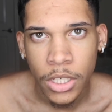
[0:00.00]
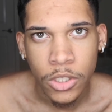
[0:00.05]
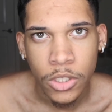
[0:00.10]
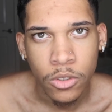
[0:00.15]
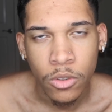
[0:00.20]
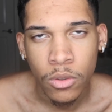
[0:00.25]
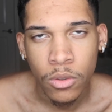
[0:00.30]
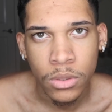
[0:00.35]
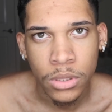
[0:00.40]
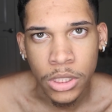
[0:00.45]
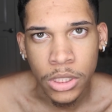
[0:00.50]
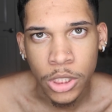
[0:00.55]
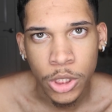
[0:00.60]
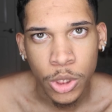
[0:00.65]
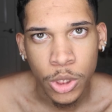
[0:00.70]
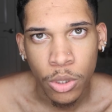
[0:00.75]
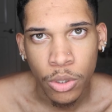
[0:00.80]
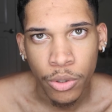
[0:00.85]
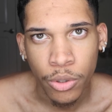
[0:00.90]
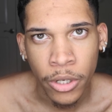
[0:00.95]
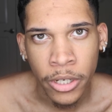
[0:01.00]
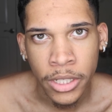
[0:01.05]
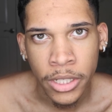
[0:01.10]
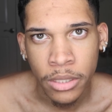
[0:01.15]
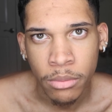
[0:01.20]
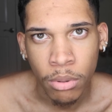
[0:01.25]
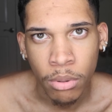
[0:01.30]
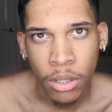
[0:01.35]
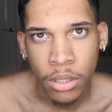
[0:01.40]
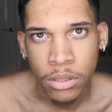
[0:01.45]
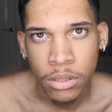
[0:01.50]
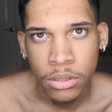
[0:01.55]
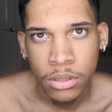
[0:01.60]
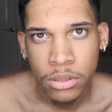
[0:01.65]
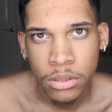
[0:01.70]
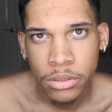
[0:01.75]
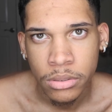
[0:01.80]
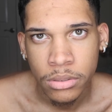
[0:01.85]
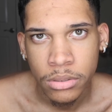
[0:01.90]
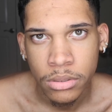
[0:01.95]
is going to get your grain, bro.
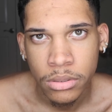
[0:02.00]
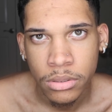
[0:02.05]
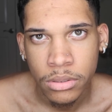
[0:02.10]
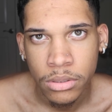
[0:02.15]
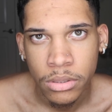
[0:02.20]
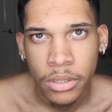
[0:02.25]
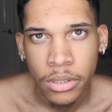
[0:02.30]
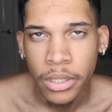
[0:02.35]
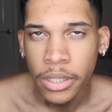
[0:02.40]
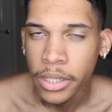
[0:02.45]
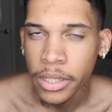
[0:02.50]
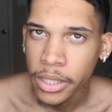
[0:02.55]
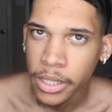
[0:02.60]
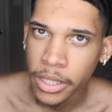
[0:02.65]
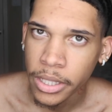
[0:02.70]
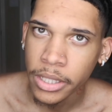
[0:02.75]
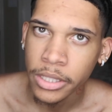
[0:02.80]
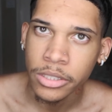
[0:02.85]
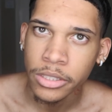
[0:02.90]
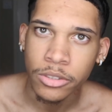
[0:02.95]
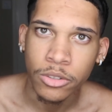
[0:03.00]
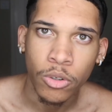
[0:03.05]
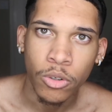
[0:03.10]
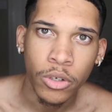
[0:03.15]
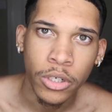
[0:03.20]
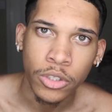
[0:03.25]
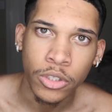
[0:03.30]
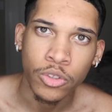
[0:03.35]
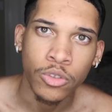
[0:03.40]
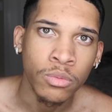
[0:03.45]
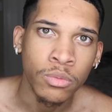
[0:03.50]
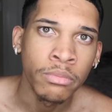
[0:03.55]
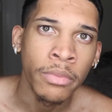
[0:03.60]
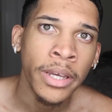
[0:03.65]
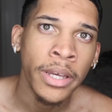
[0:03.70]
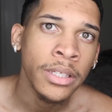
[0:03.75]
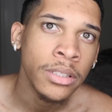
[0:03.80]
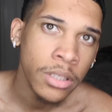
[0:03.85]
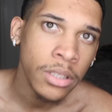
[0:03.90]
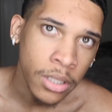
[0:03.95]
It's going to
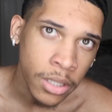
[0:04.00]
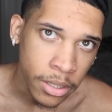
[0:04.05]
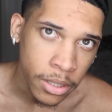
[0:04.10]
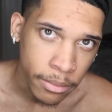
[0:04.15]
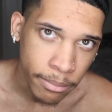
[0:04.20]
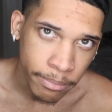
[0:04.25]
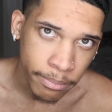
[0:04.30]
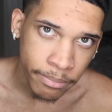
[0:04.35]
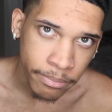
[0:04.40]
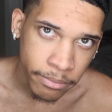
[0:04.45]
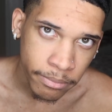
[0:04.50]
mess up